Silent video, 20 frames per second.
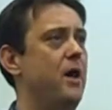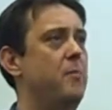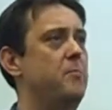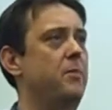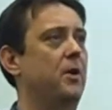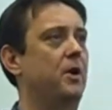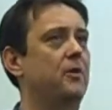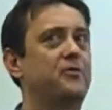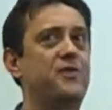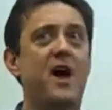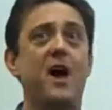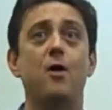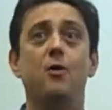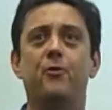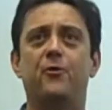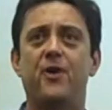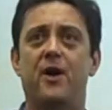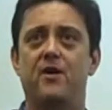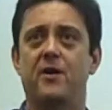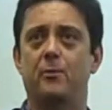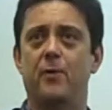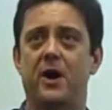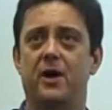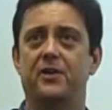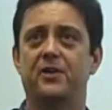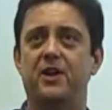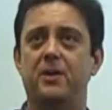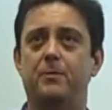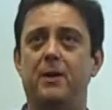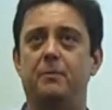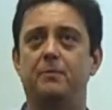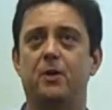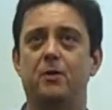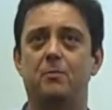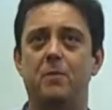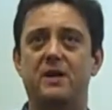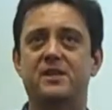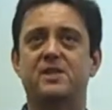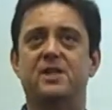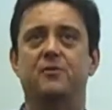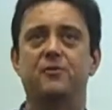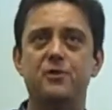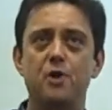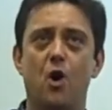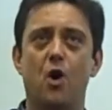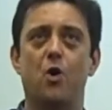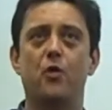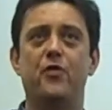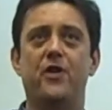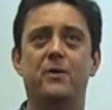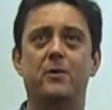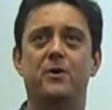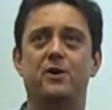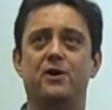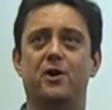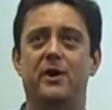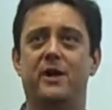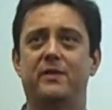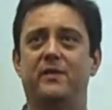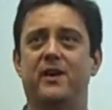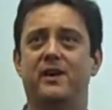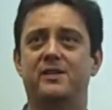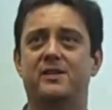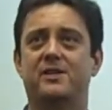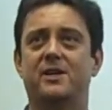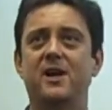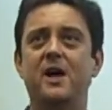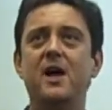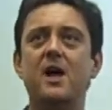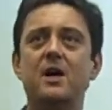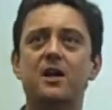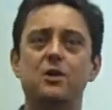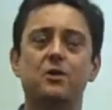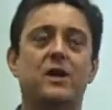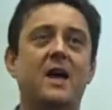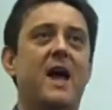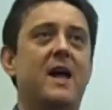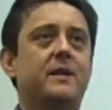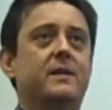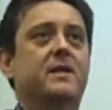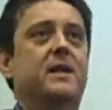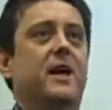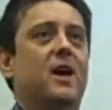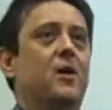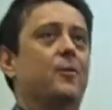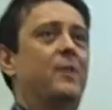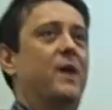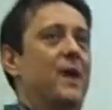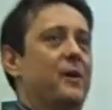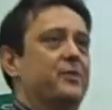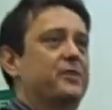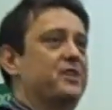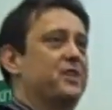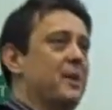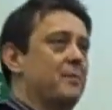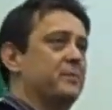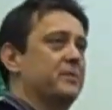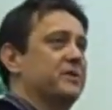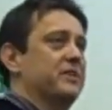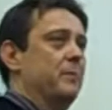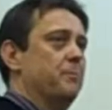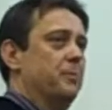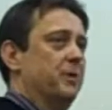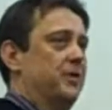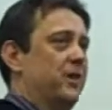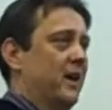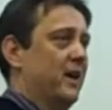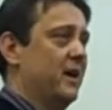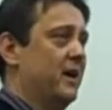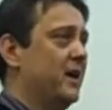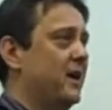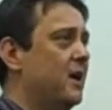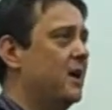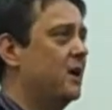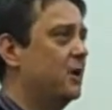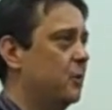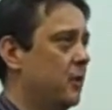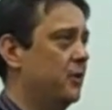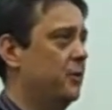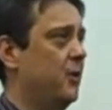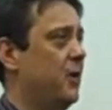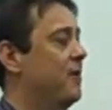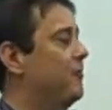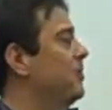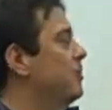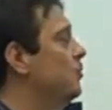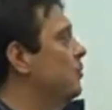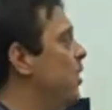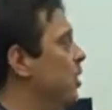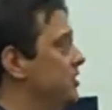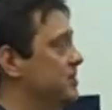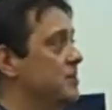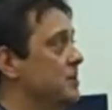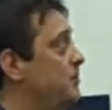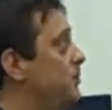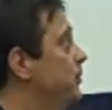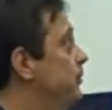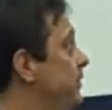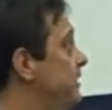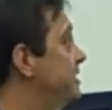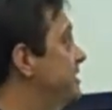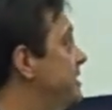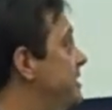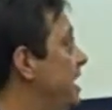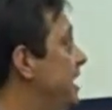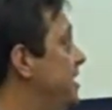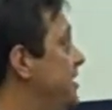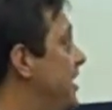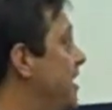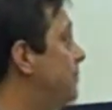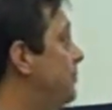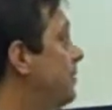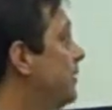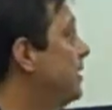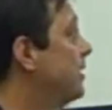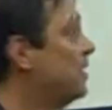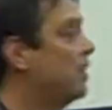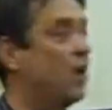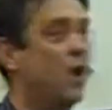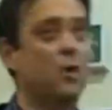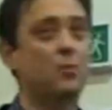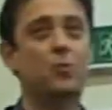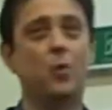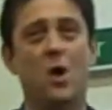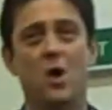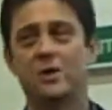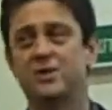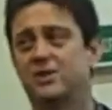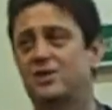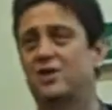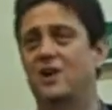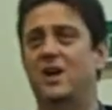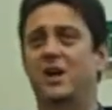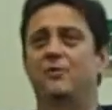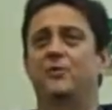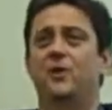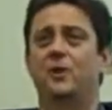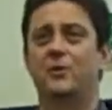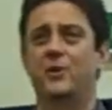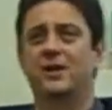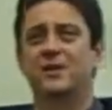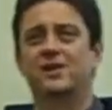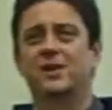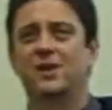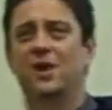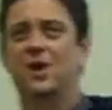number of now very wealthy people must have known they were doing this, you can't help but have some sympathy with whoever it was that put this sign up on Wall Street a few weeks